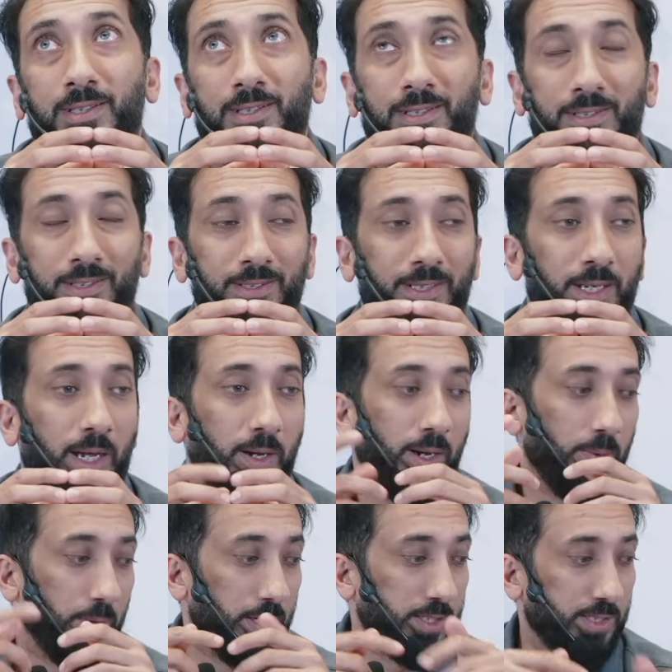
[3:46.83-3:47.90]
Because then I
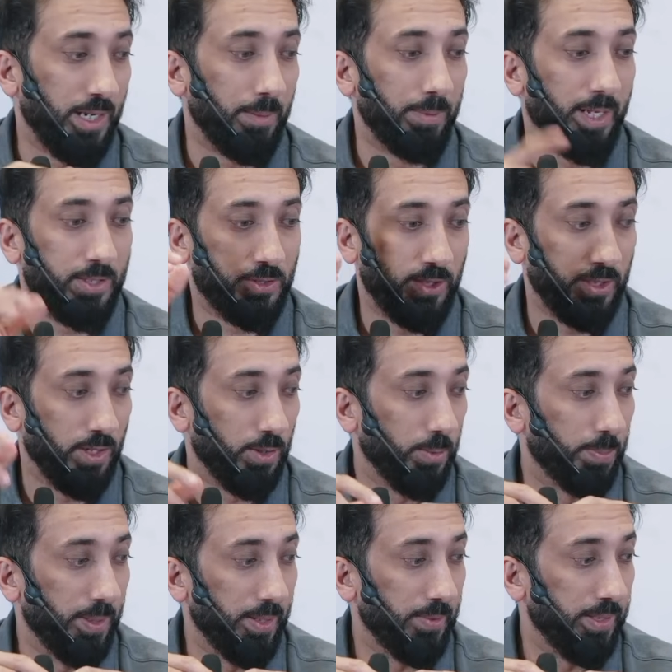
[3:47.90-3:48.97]
want to stop lecturing and go
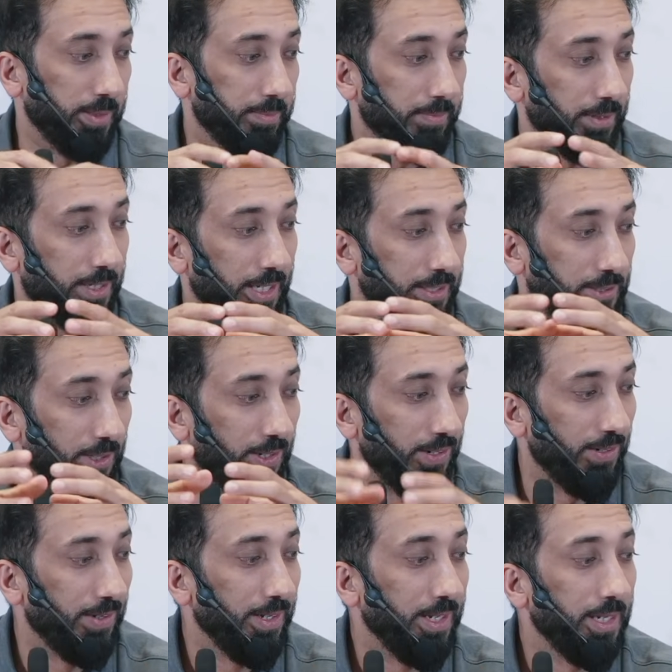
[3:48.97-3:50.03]
play with him. Okay,
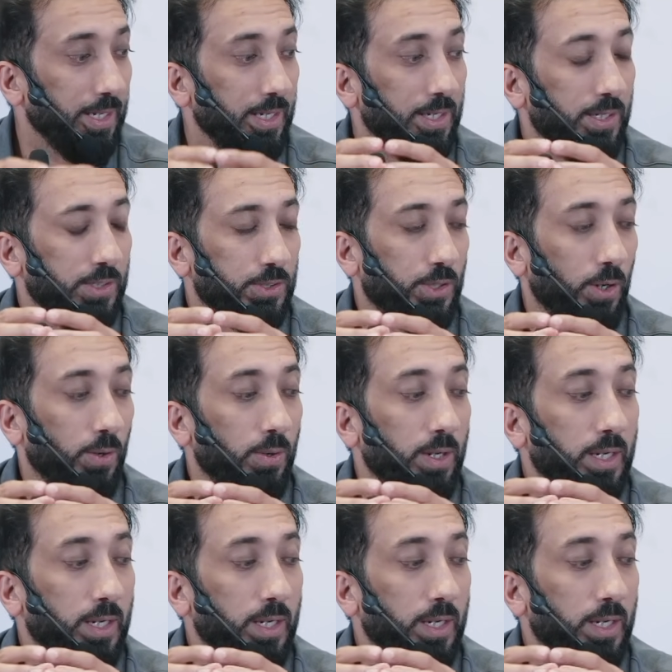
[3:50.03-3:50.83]
so